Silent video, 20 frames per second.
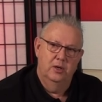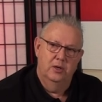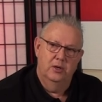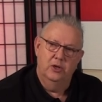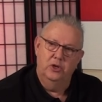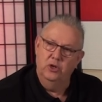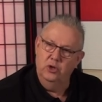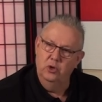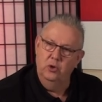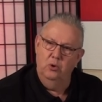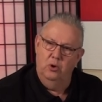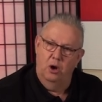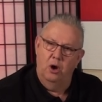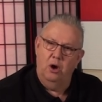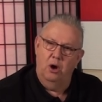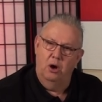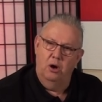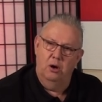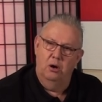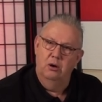you
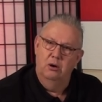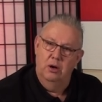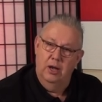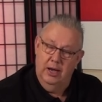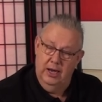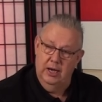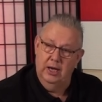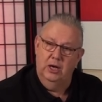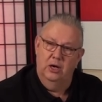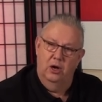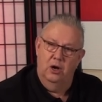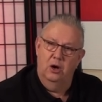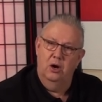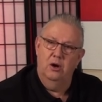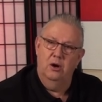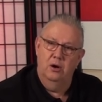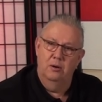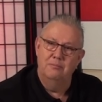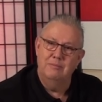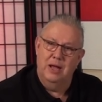are
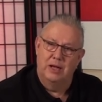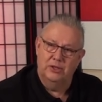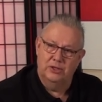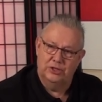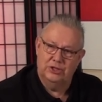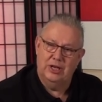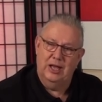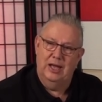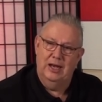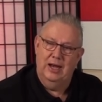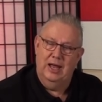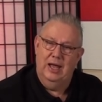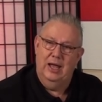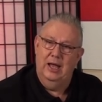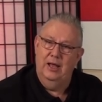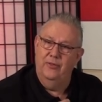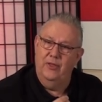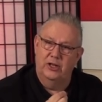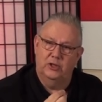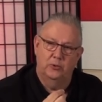Hagar, Mount
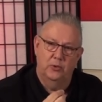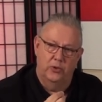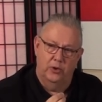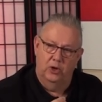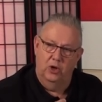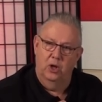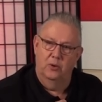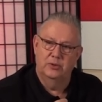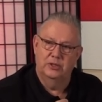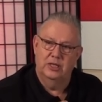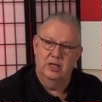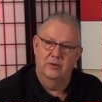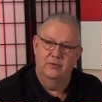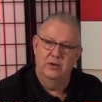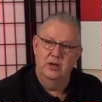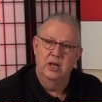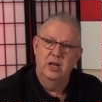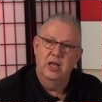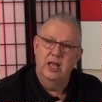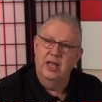Sinai, that's where the law was
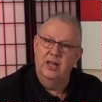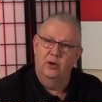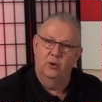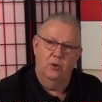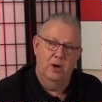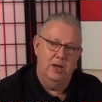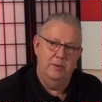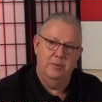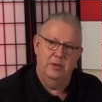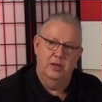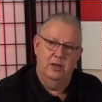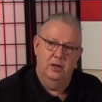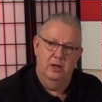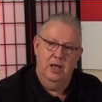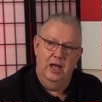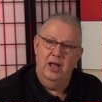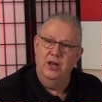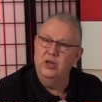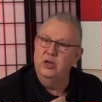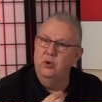given, in Arabia,
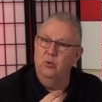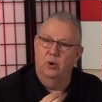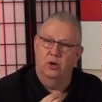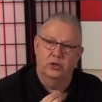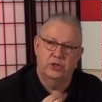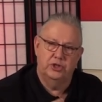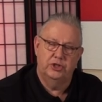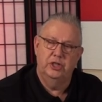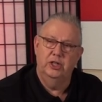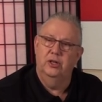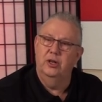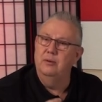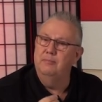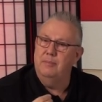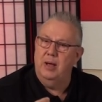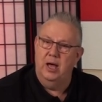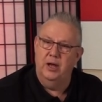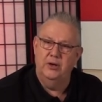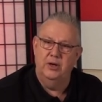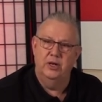and you are still in
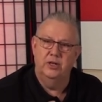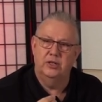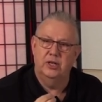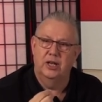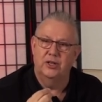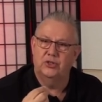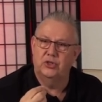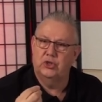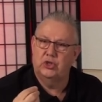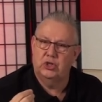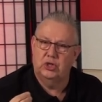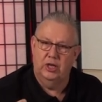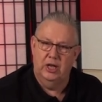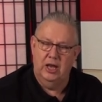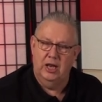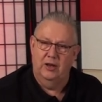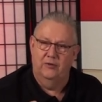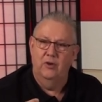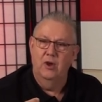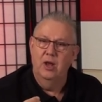bondage as a
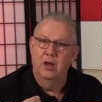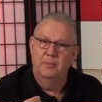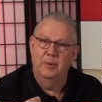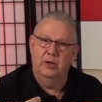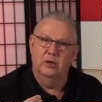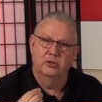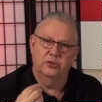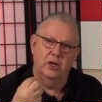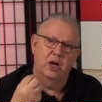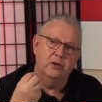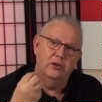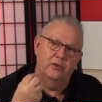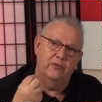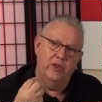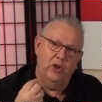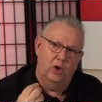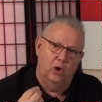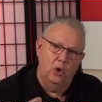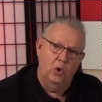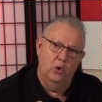slave. Because under
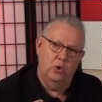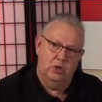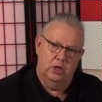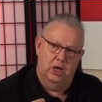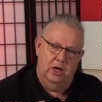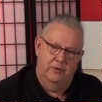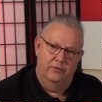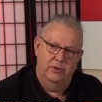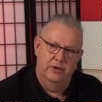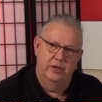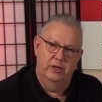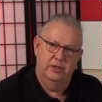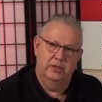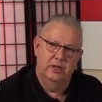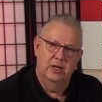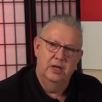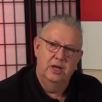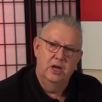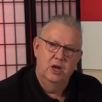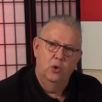the old covenant,
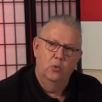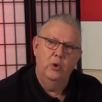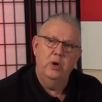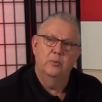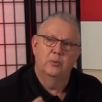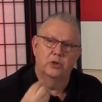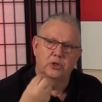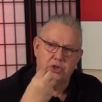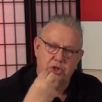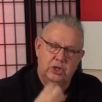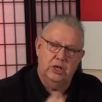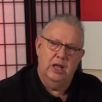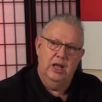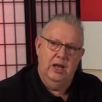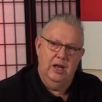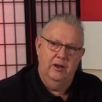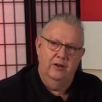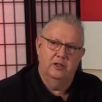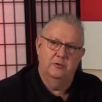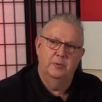we were
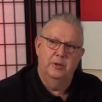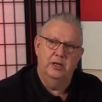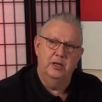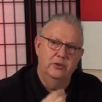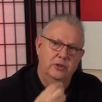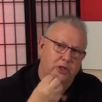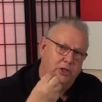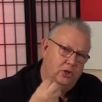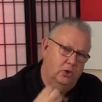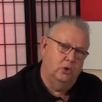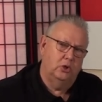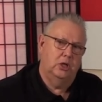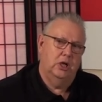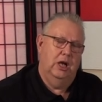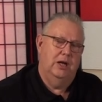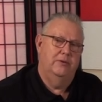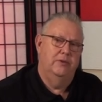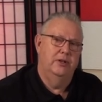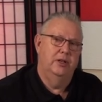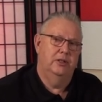slaves, but in the new
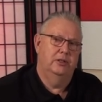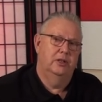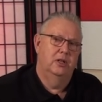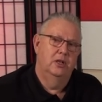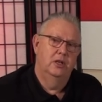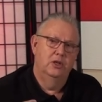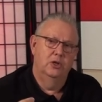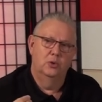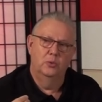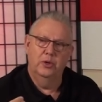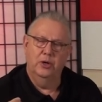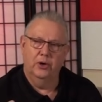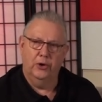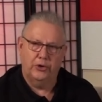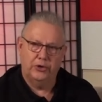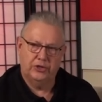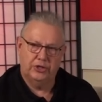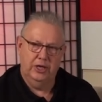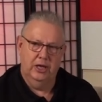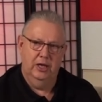covenant, we are
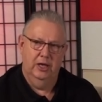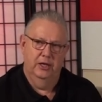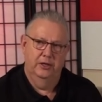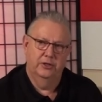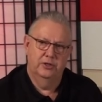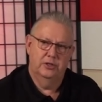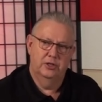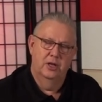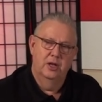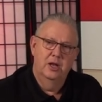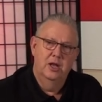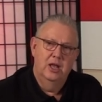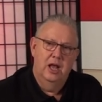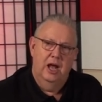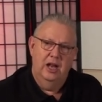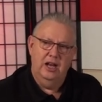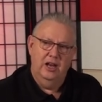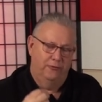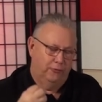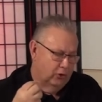sons.
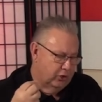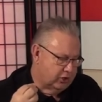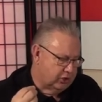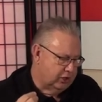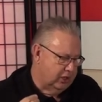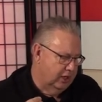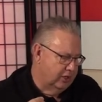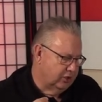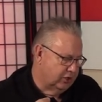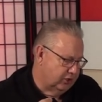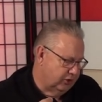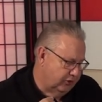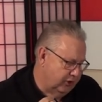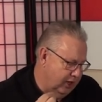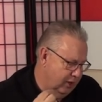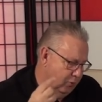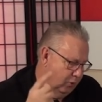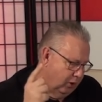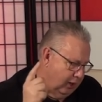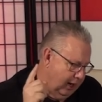And if we're sons,
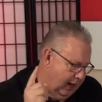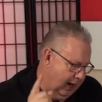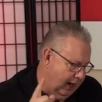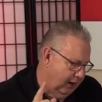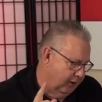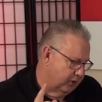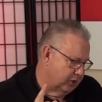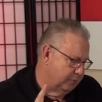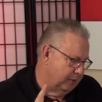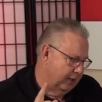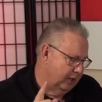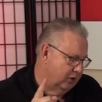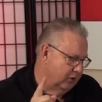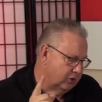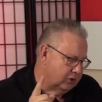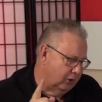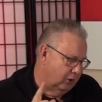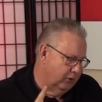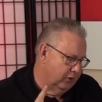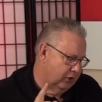then we're heirs. But he
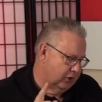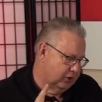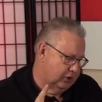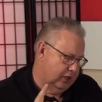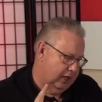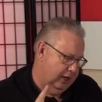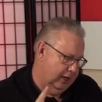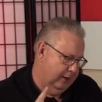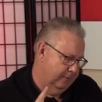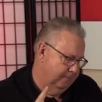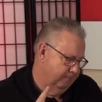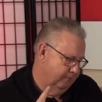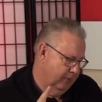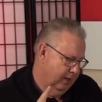goes on to say,